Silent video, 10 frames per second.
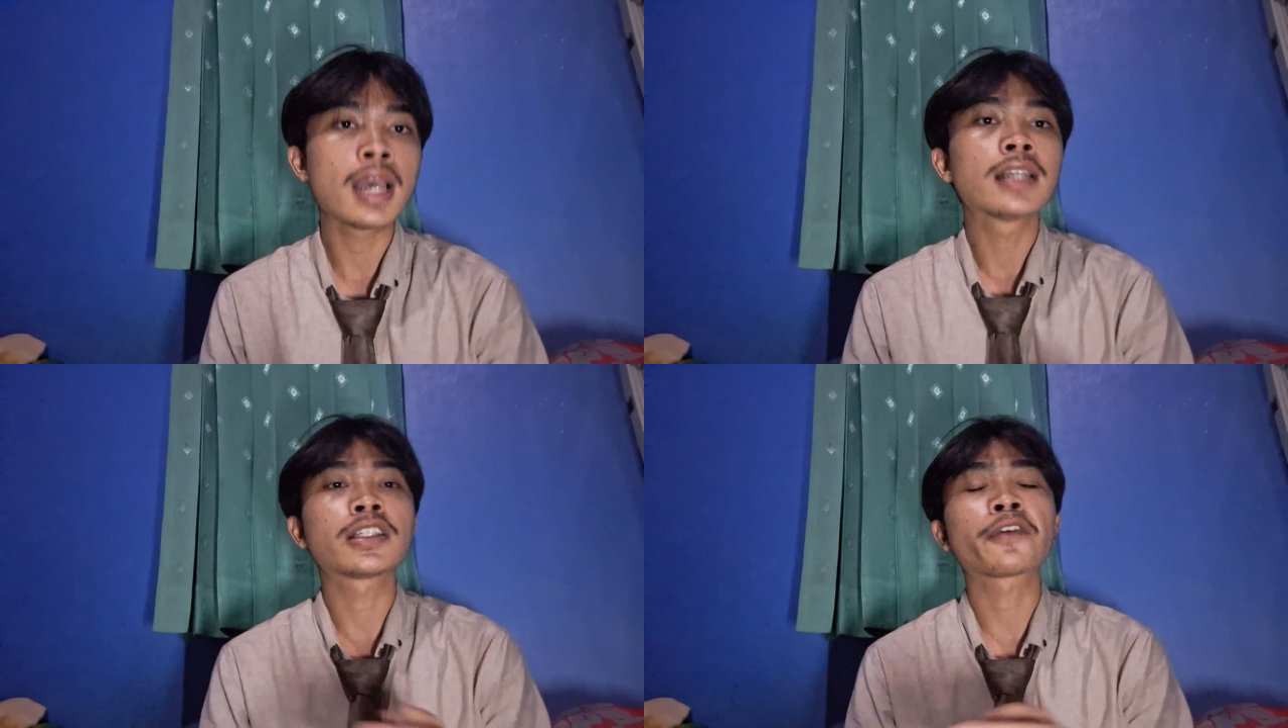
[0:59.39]

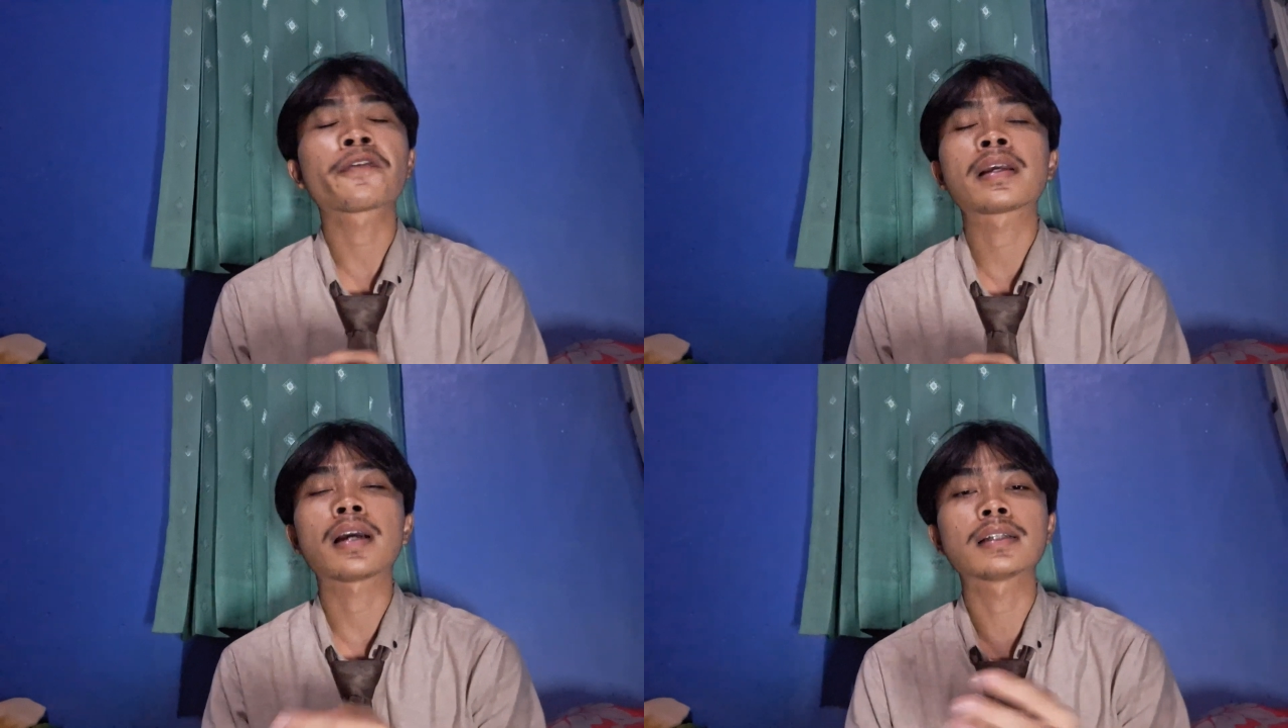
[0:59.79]

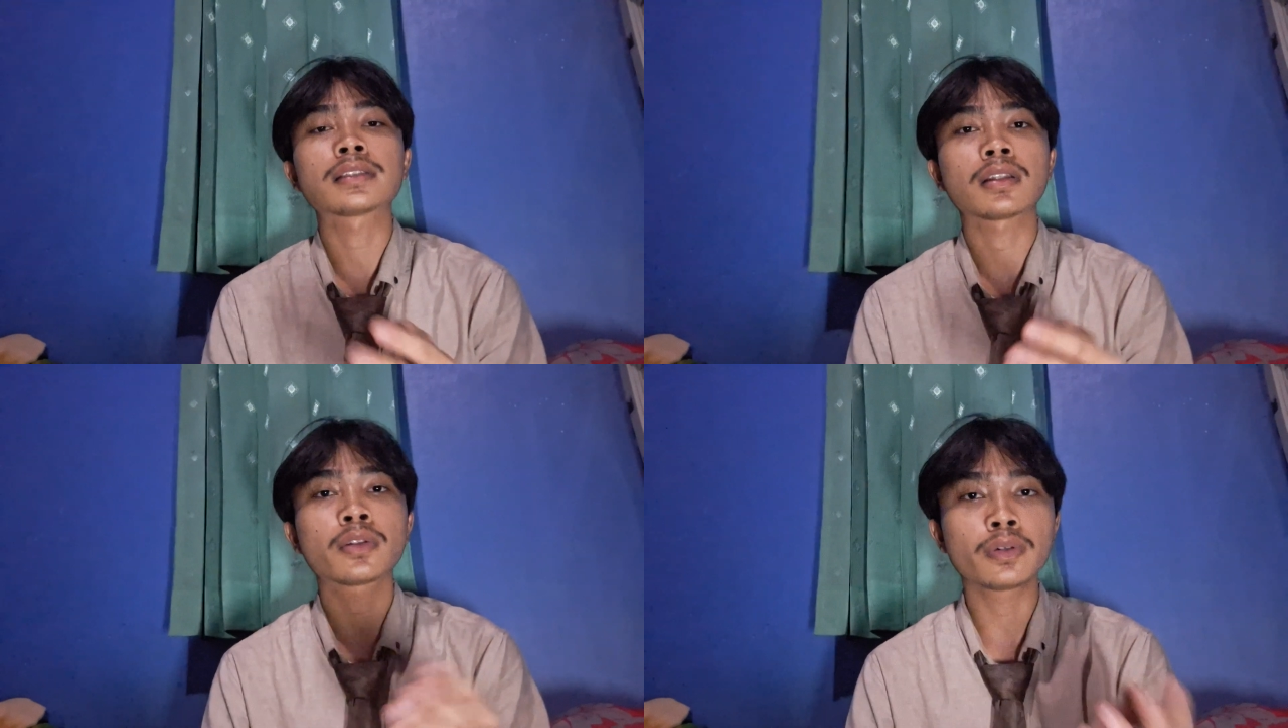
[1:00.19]
serving as
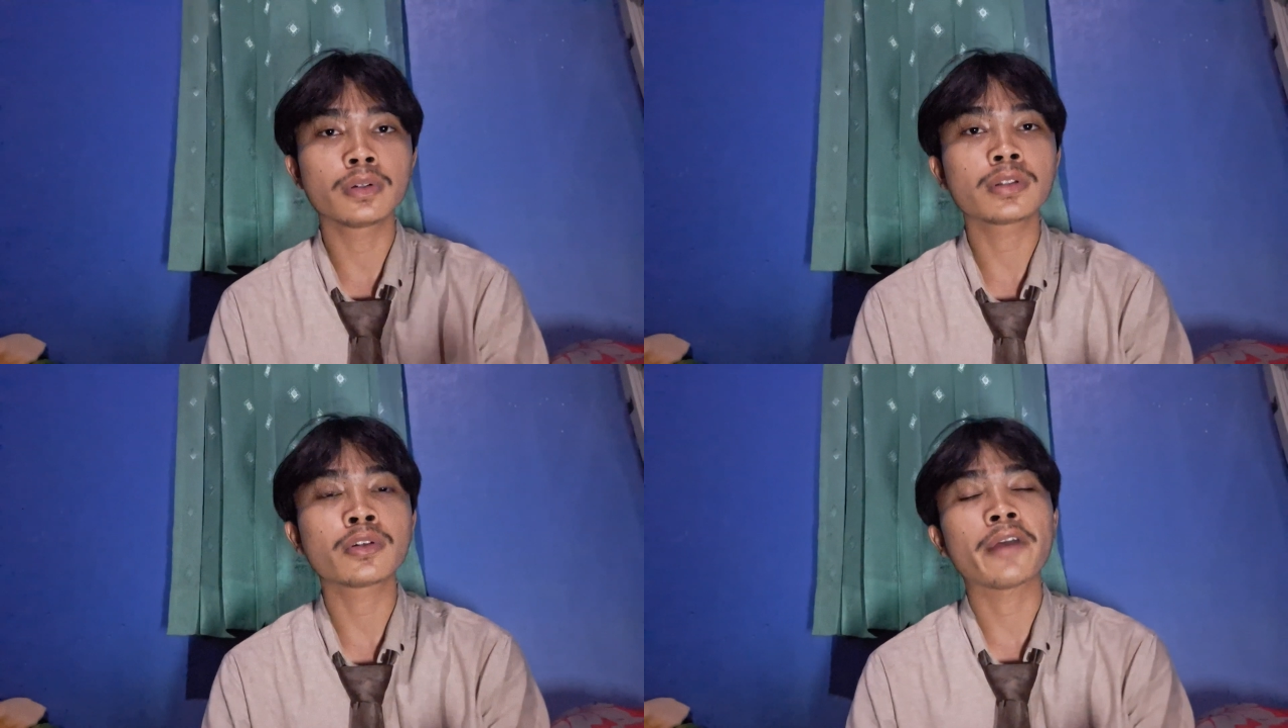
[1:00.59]
a
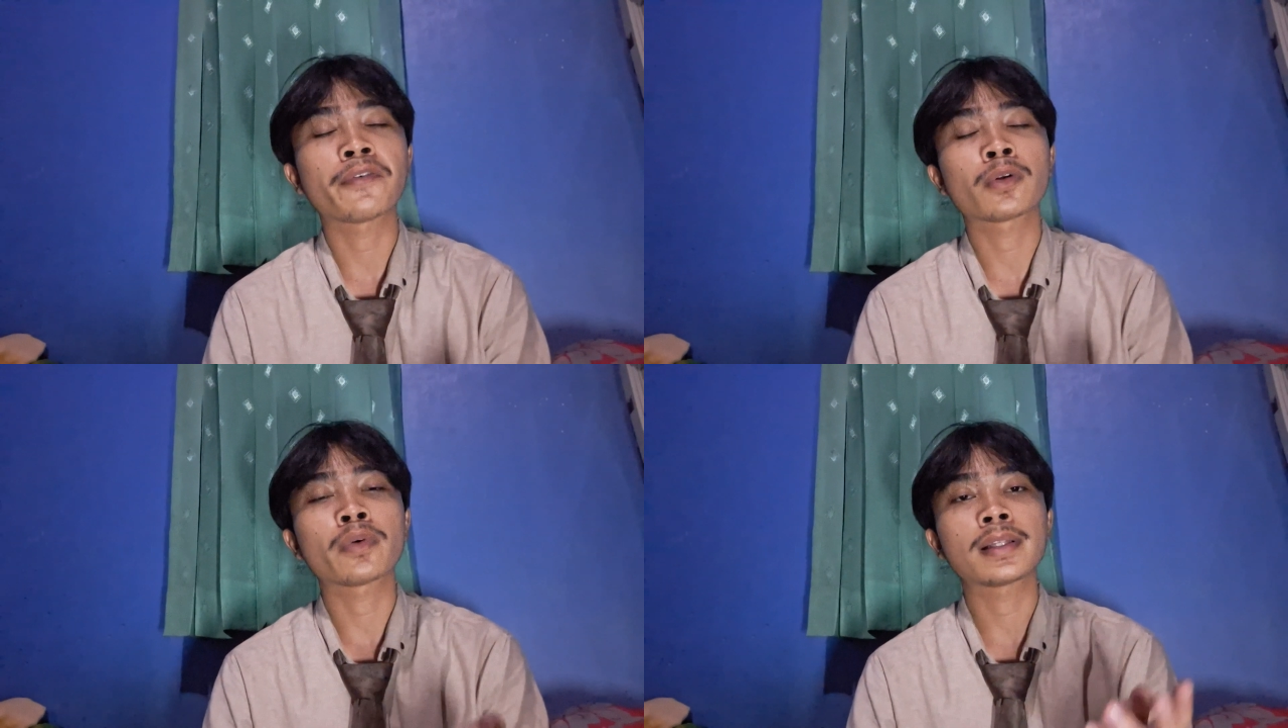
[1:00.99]
tool to
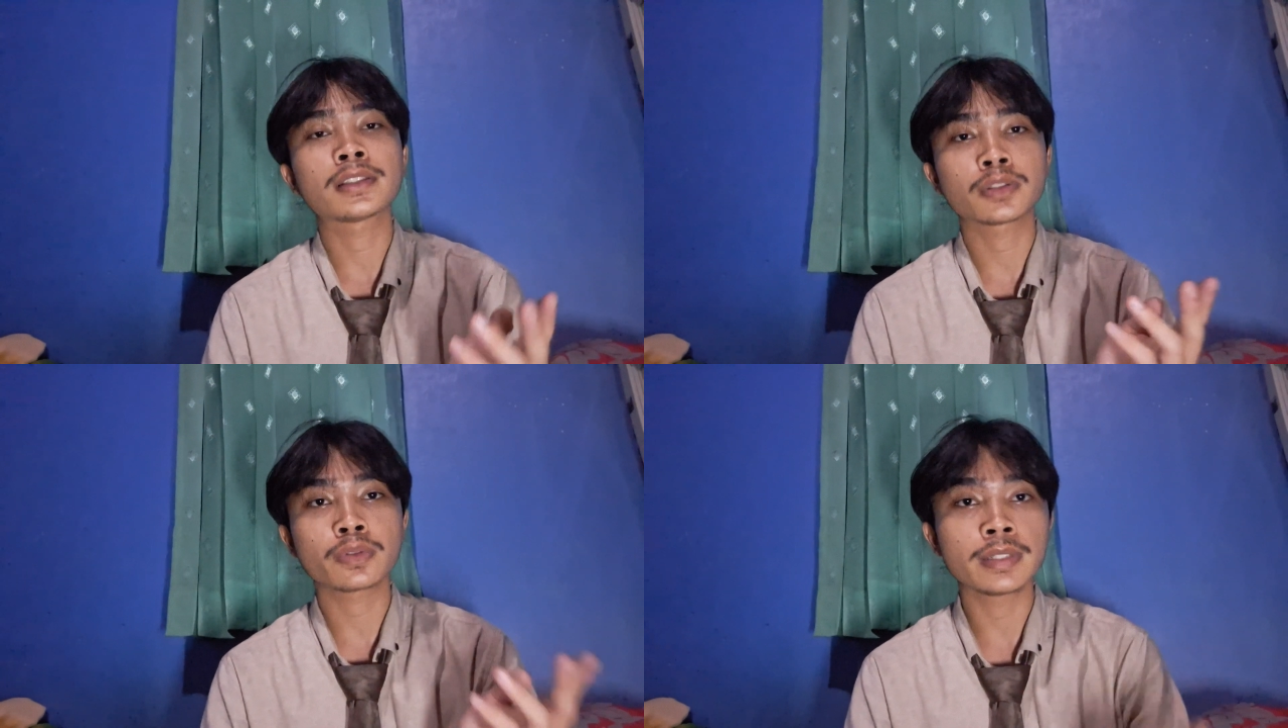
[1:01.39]
evaluate
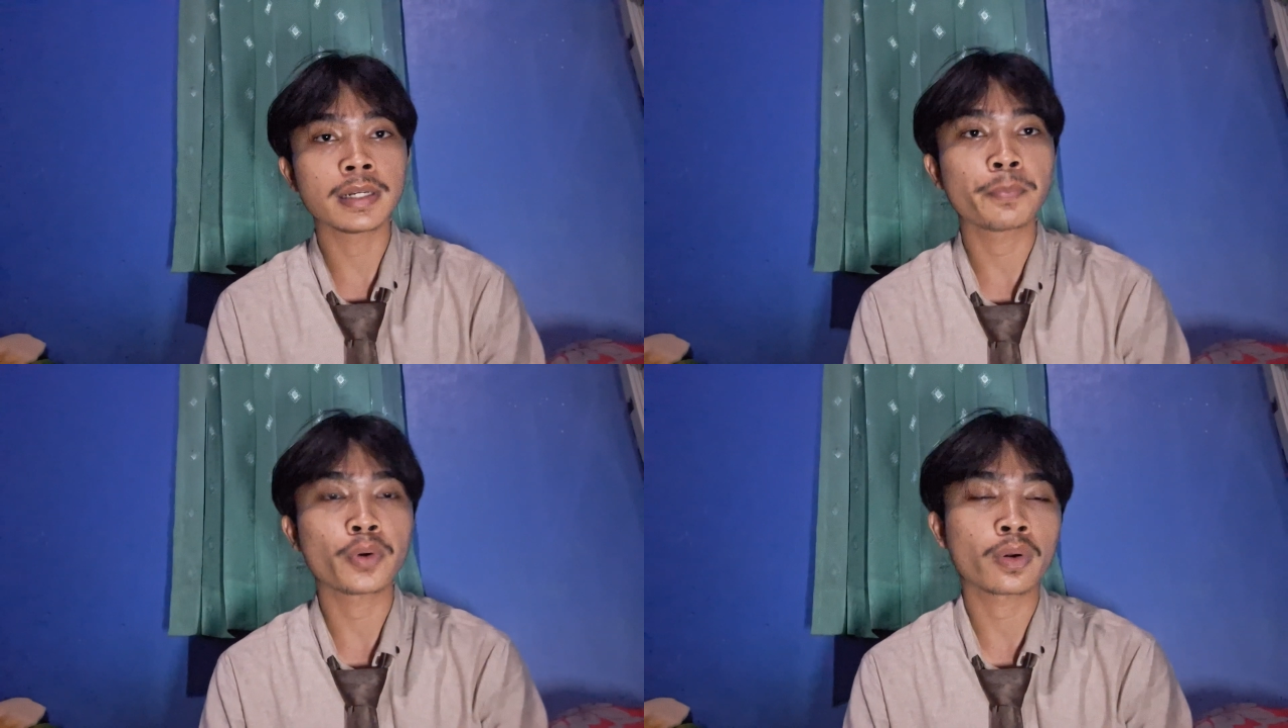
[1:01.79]

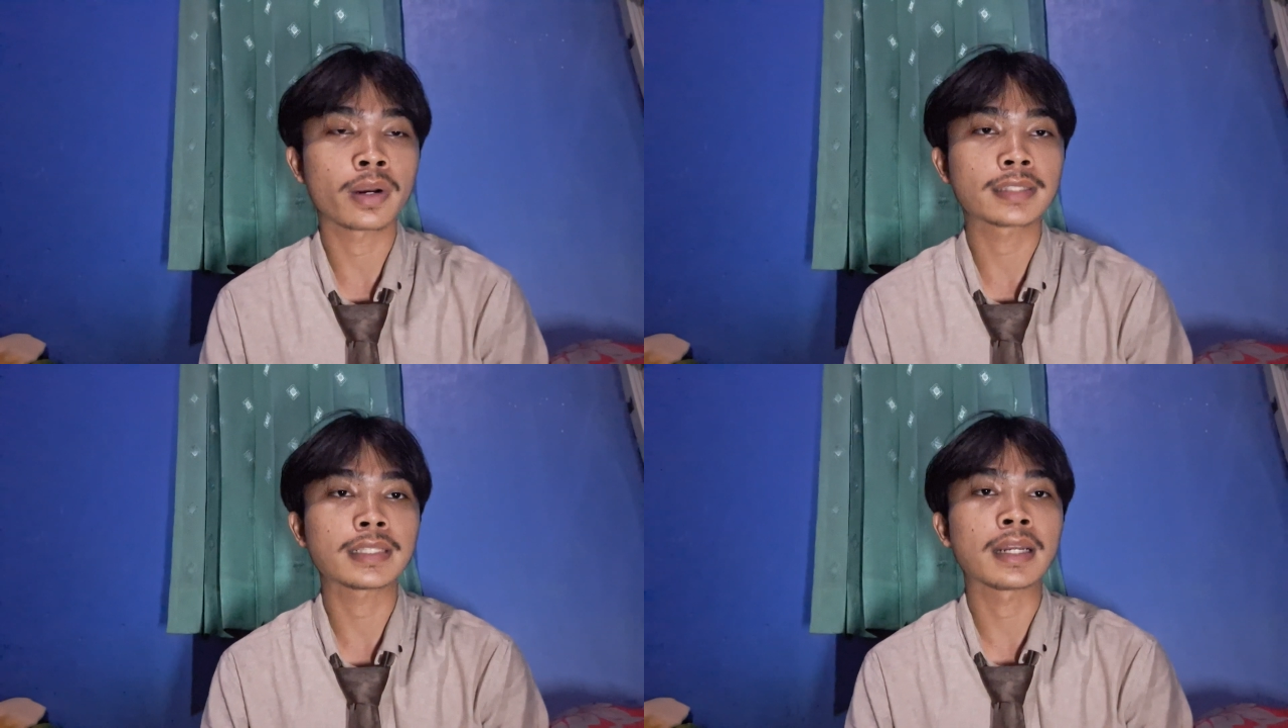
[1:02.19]
student
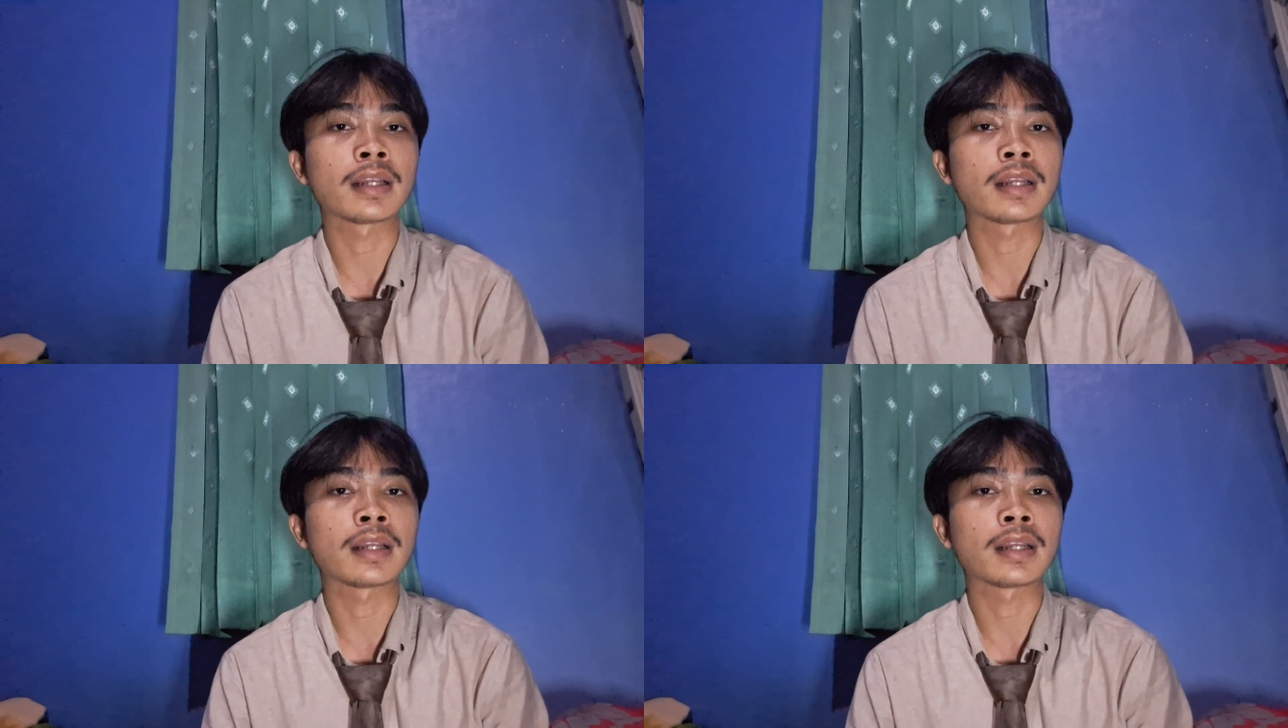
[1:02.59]
progress and